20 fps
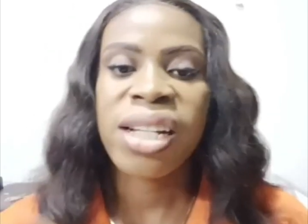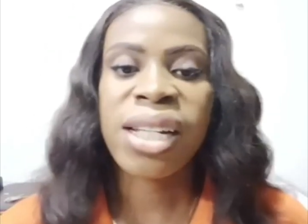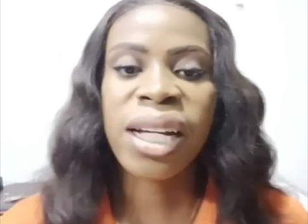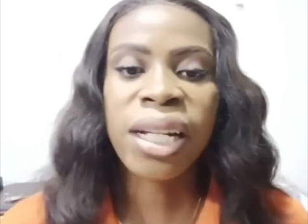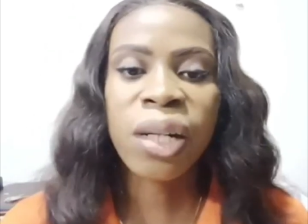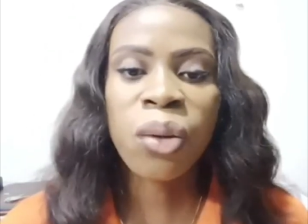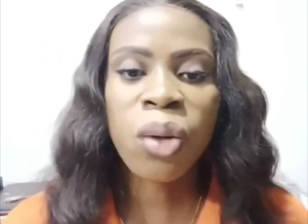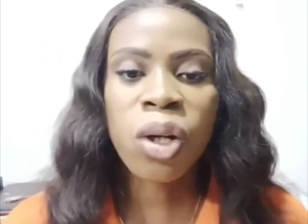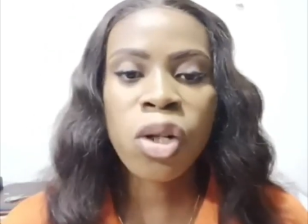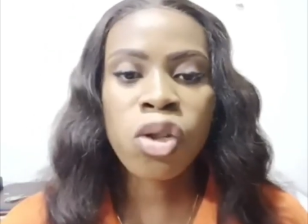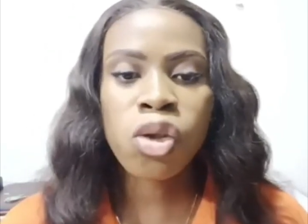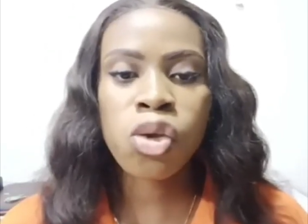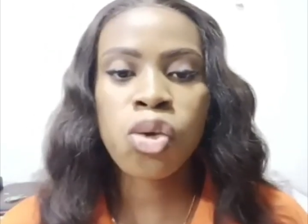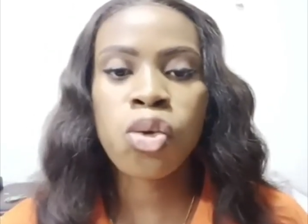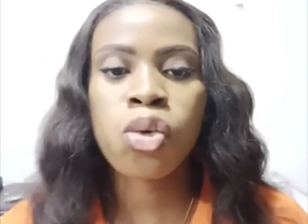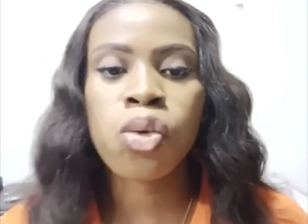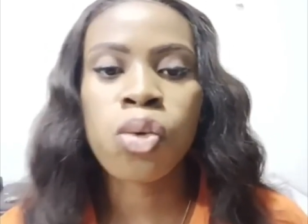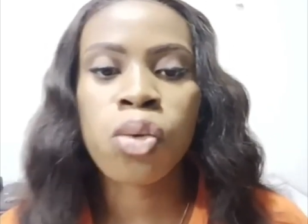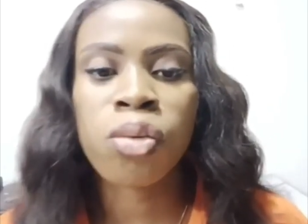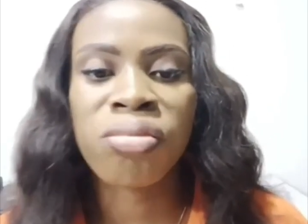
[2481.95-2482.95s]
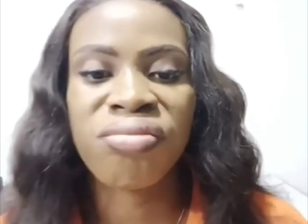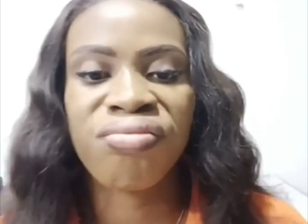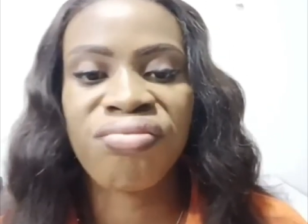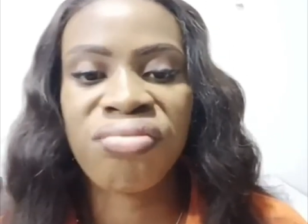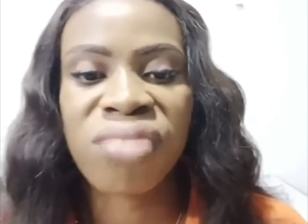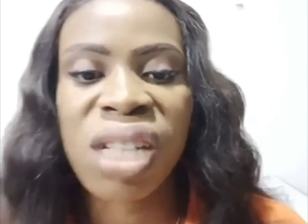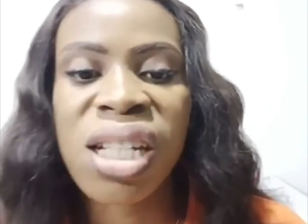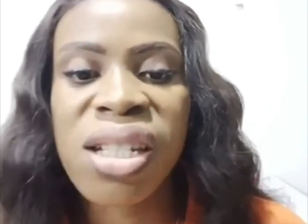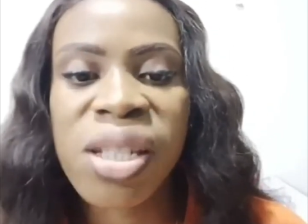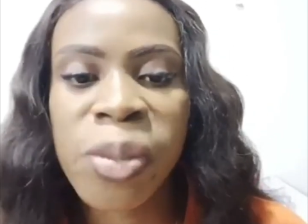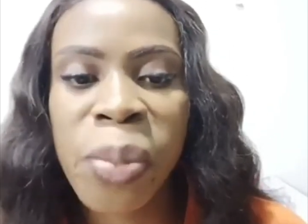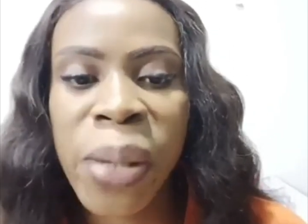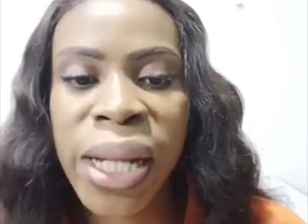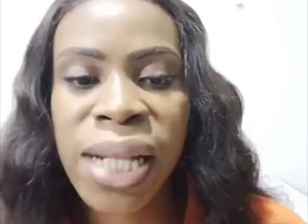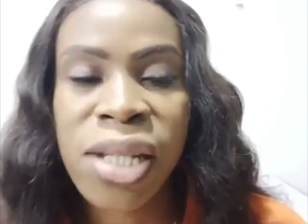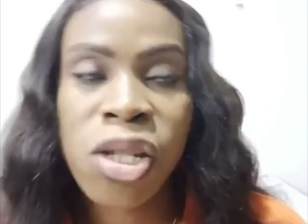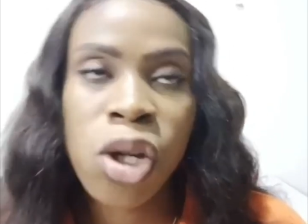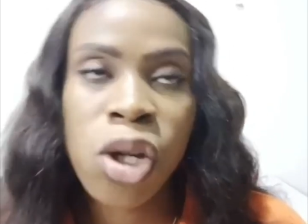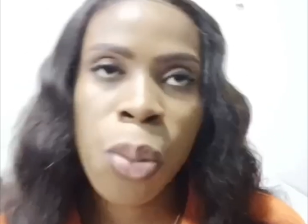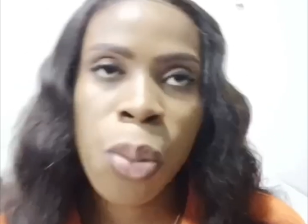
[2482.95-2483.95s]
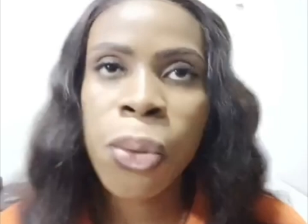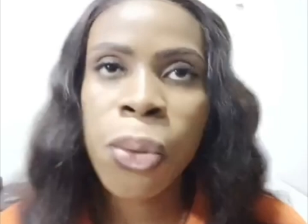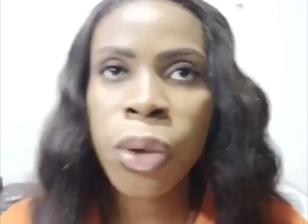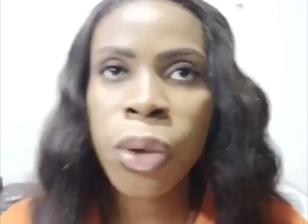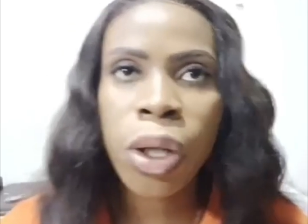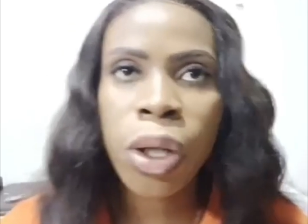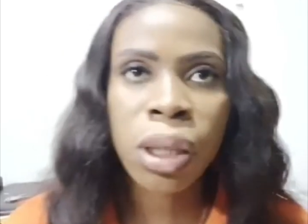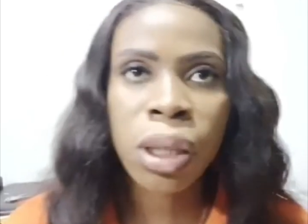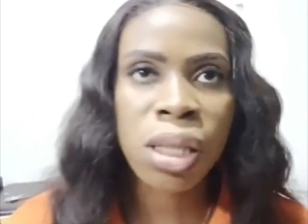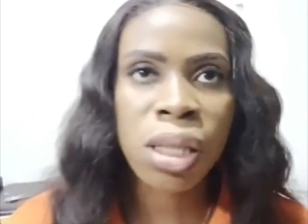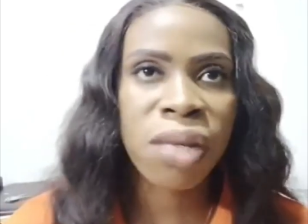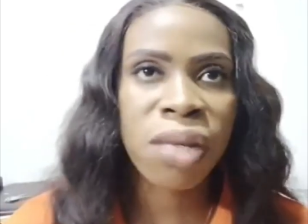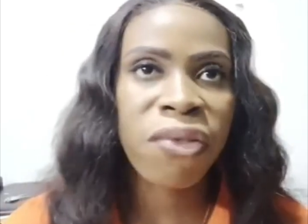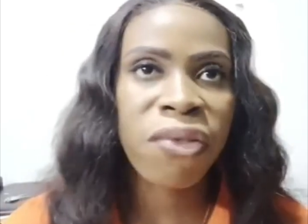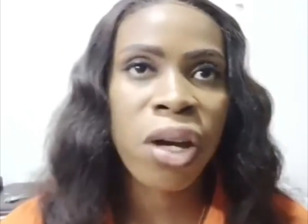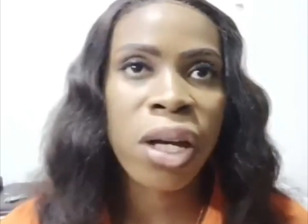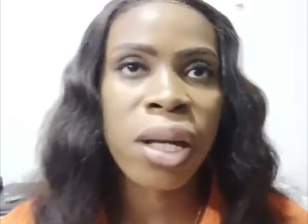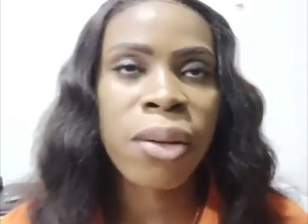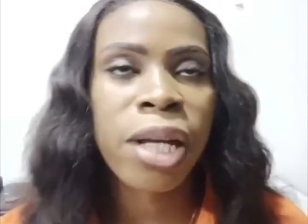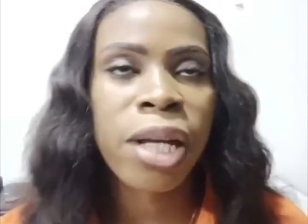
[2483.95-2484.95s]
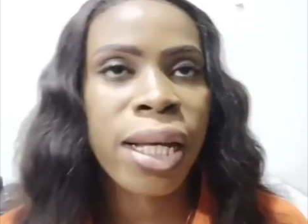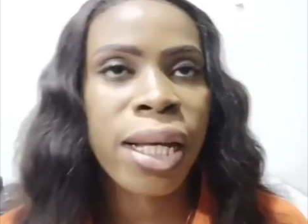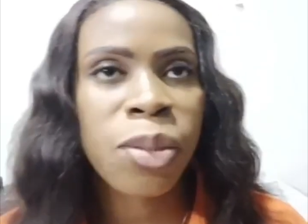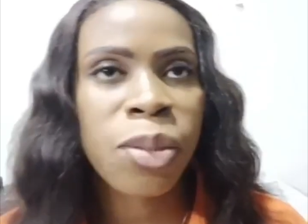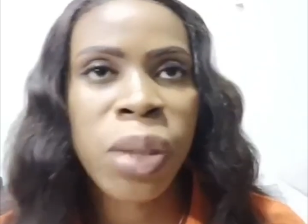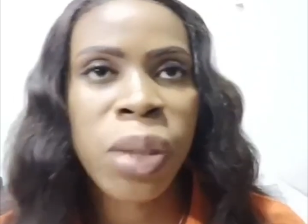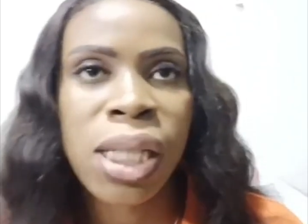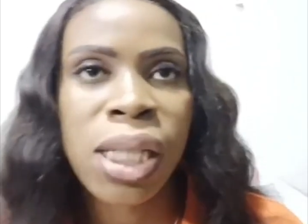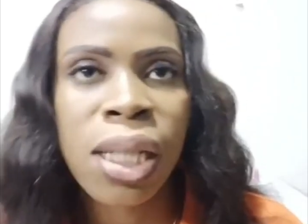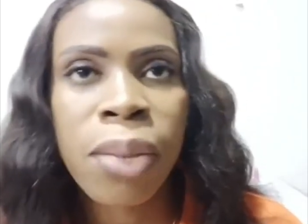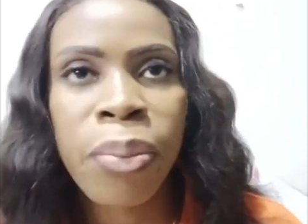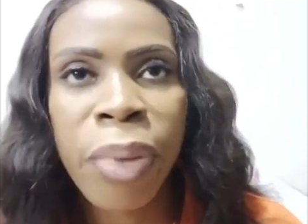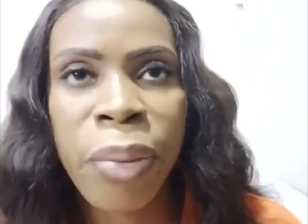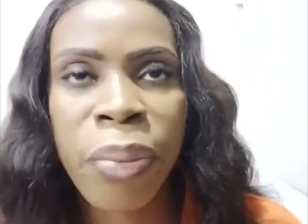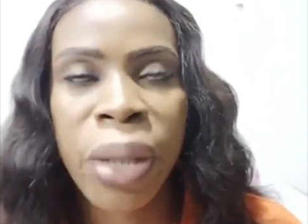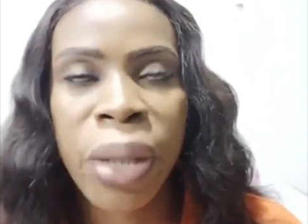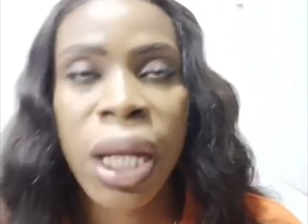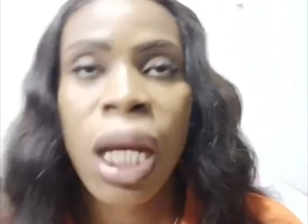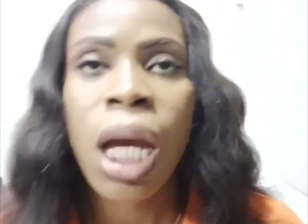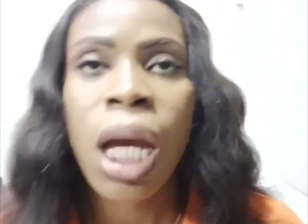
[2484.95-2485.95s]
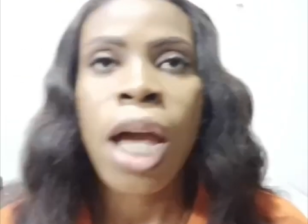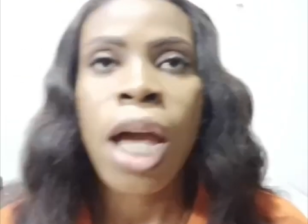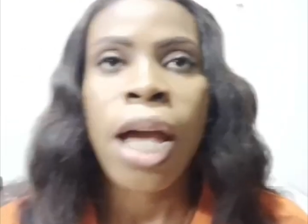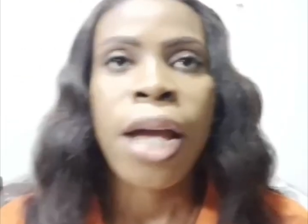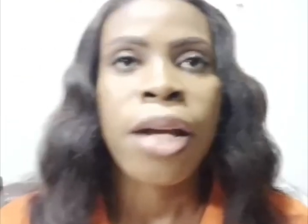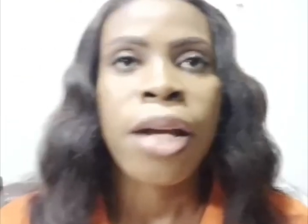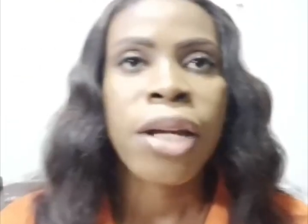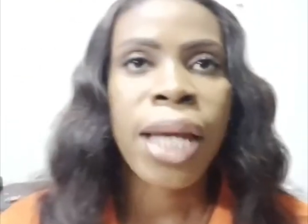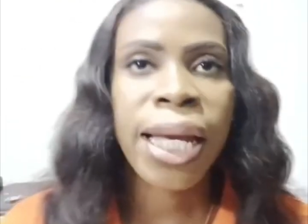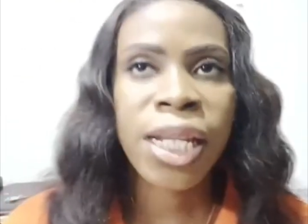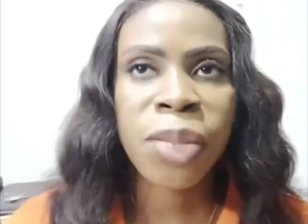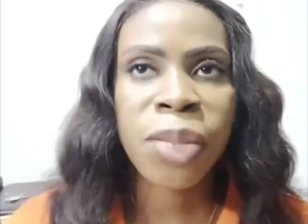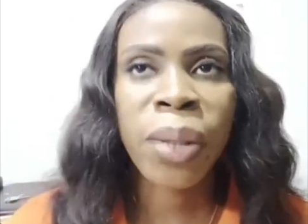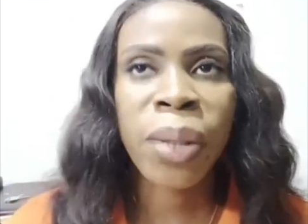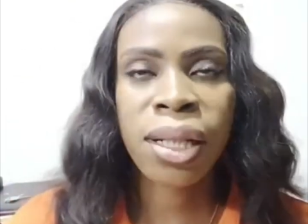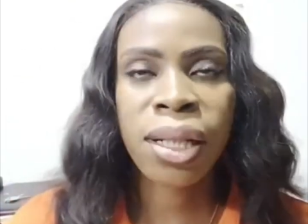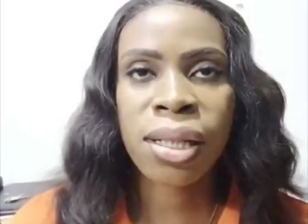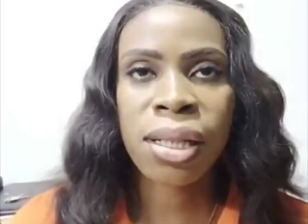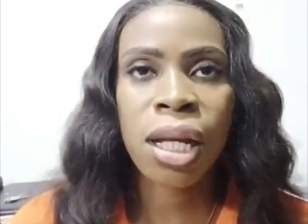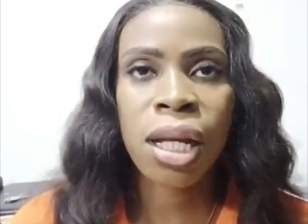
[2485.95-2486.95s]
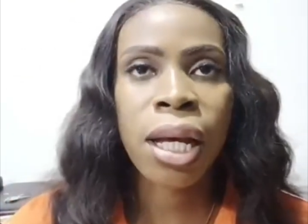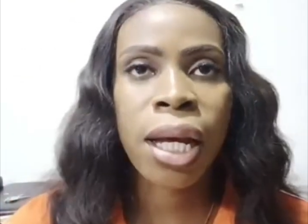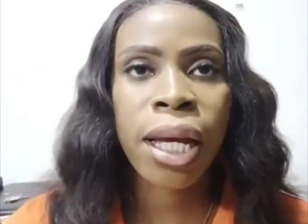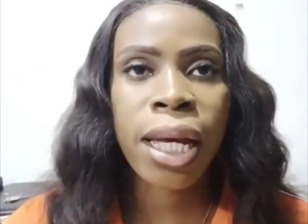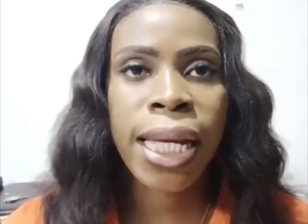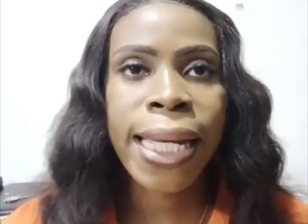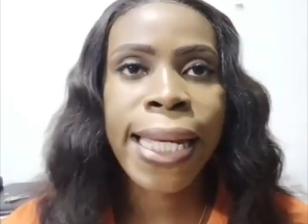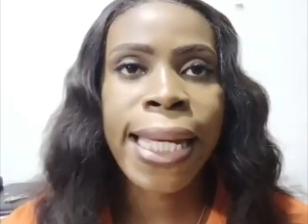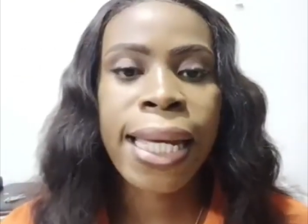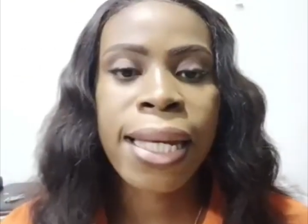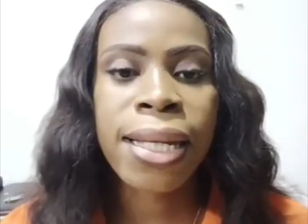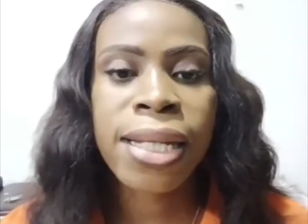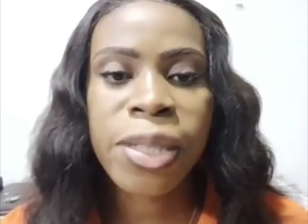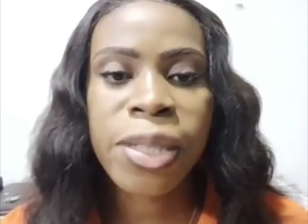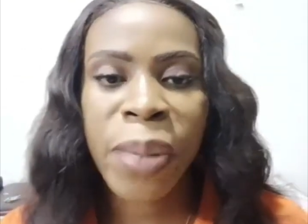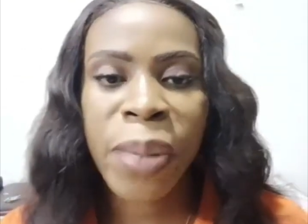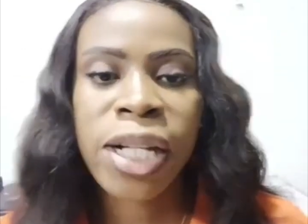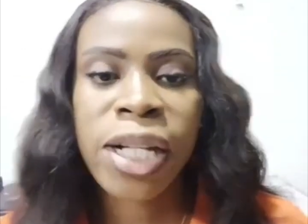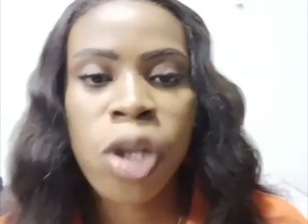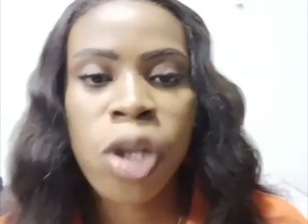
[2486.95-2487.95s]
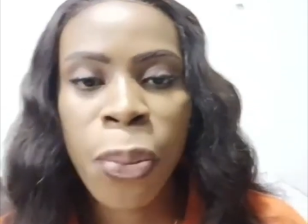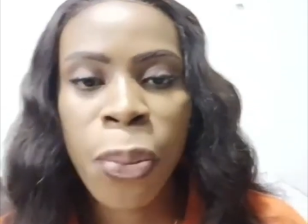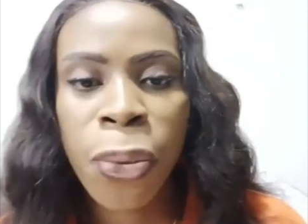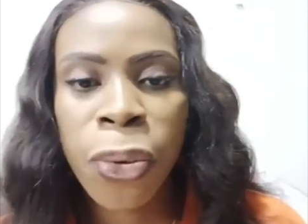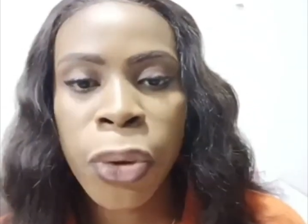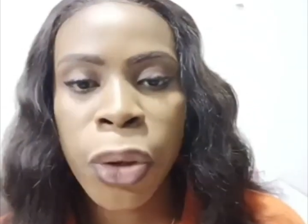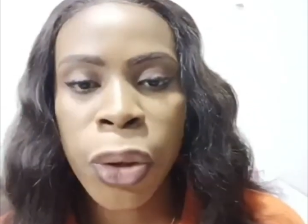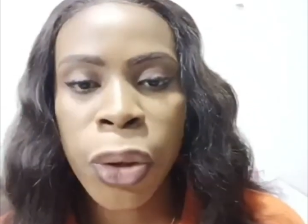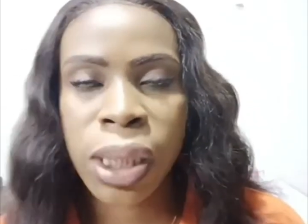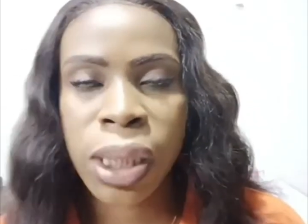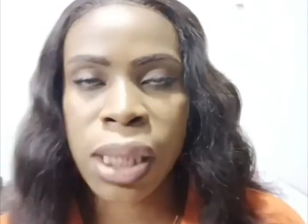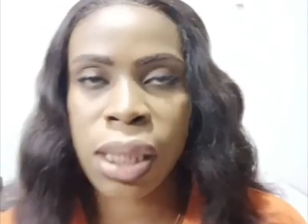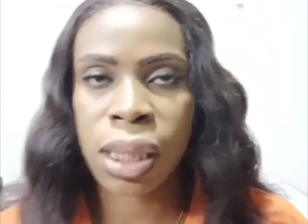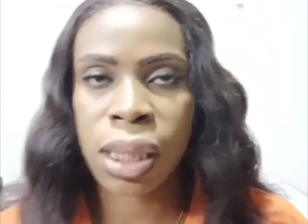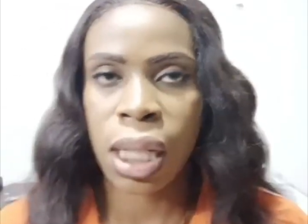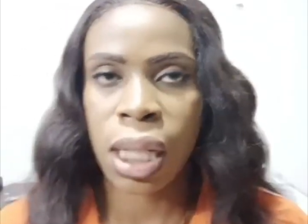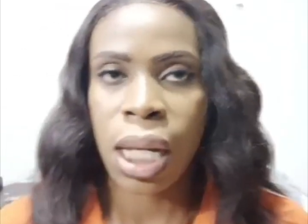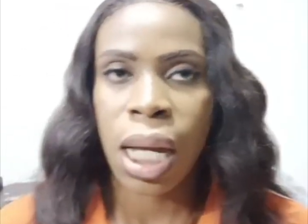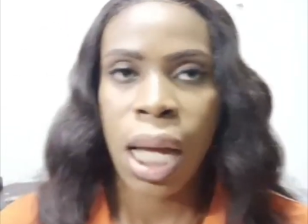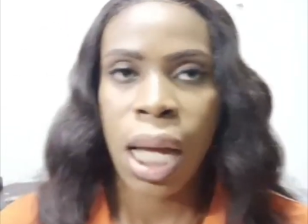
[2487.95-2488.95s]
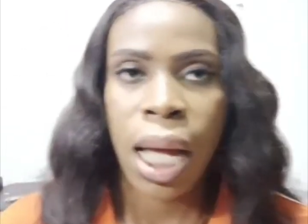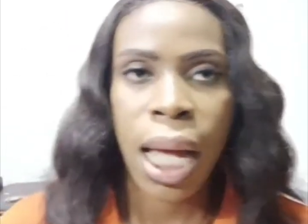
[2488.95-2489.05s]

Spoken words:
They are the ones who inspect your products. If you are exporting pepper, inspect your products